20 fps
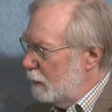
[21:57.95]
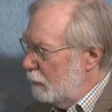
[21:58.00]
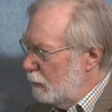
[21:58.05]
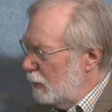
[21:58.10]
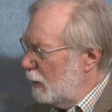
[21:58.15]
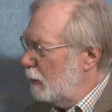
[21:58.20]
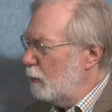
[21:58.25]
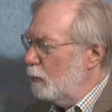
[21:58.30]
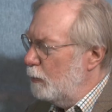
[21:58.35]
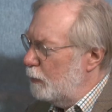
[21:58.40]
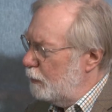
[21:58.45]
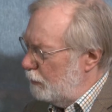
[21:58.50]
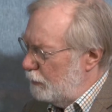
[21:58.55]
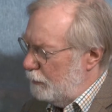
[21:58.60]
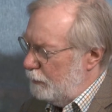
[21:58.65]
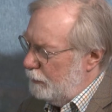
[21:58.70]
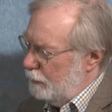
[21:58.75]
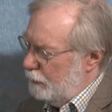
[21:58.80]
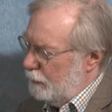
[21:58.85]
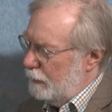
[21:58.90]
I mean,
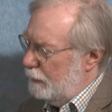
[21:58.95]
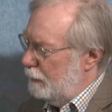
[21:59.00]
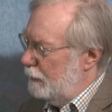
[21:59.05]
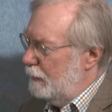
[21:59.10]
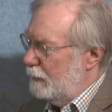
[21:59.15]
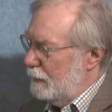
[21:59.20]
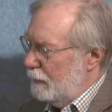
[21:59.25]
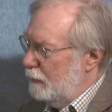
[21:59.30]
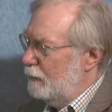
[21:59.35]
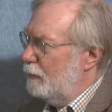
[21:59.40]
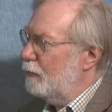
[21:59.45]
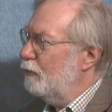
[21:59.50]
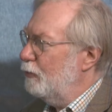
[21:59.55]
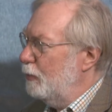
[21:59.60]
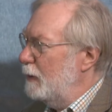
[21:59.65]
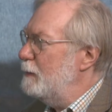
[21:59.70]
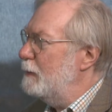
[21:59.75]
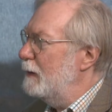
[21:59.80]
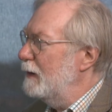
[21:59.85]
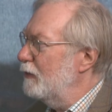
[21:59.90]
these are
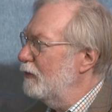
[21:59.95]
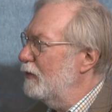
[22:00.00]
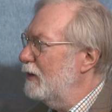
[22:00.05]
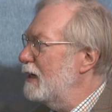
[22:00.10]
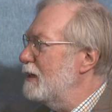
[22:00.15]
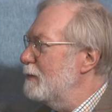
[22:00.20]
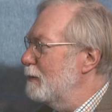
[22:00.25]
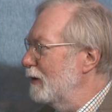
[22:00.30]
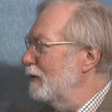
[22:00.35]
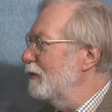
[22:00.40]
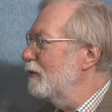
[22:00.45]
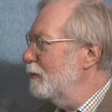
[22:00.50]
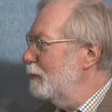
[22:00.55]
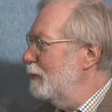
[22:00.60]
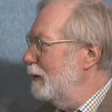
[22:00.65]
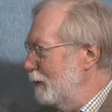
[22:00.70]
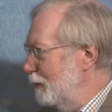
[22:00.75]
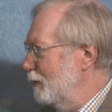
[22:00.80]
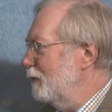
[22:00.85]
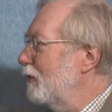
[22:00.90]
sweeping statements,
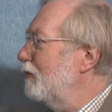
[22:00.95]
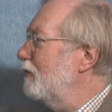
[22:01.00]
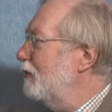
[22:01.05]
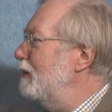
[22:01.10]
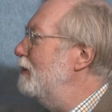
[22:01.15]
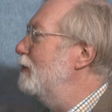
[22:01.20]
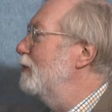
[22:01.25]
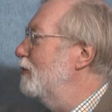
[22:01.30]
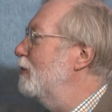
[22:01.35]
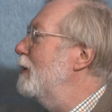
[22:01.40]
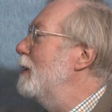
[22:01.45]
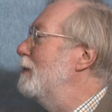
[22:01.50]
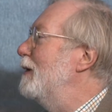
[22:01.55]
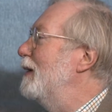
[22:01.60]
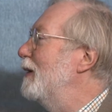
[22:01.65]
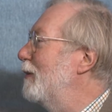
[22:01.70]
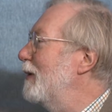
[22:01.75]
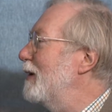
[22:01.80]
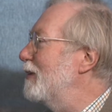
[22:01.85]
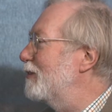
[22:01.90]
but it a
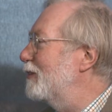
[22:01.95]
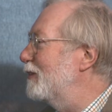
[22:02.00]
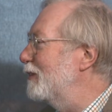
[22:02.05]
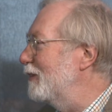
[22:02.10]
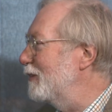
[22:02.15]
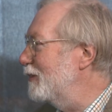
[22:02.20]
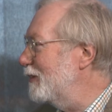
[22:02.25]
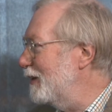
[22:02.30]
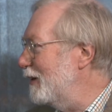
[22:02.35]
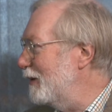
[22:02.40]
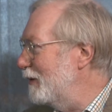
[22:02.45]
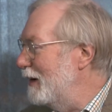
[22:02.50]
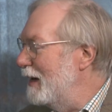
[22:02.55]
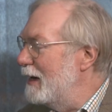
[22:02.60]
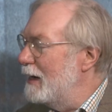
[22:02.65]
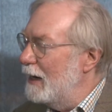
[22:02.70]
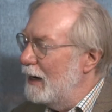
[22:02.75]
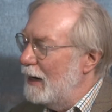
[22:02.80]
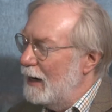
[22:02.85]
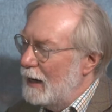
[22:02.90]
sweeping question. Yeah. So
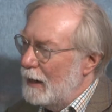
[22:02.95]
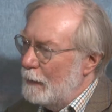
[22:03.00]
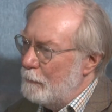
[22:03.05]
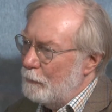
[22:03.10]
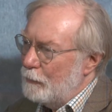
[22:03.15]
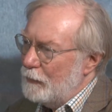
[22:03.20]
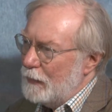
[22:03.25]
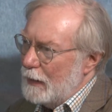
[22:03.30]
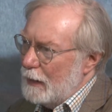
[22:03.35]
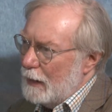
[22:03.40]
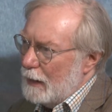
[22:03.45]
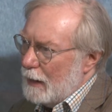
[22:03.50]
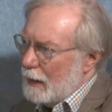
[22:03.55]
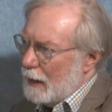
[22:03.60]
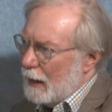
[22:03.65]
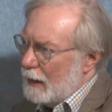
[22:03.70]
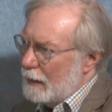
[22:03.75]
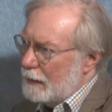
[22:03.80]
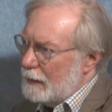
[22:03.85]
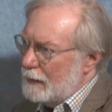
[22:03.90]

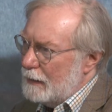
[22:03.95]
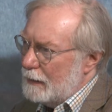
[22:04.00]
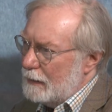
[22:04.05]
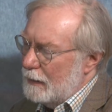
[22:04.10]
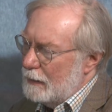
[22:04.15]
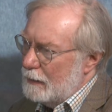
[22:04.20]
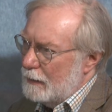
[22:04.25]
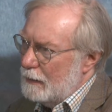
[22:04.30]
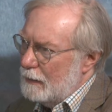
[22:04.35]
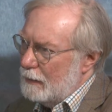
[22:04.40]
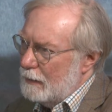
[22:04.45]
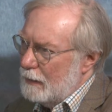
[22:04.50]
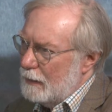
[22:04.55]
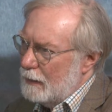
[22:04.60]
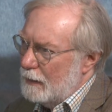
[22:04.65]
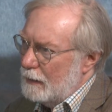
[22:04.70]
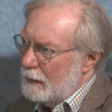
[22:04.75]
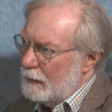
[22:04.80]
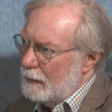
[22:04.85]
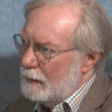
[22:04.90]
I think
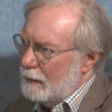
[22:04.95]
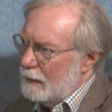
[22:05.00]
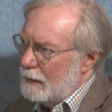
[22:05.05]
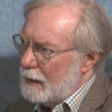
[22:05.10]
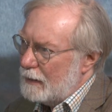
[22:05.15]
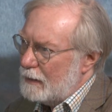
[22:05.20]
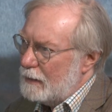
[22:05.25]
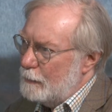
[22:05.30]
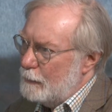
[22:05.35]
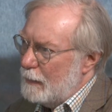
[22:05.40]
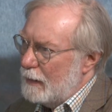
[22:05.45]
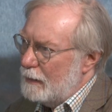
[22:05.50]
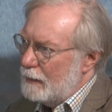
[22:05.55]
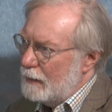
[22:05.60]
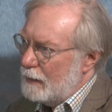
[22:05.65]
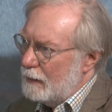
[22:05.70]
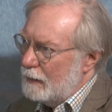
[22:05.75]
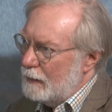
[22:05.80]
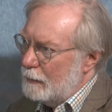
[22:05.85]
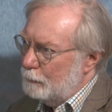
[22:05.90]
in Latin
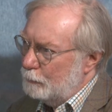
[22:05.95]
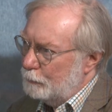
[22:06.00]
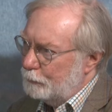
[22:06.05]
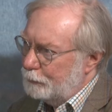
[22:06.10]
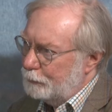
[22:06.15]
America,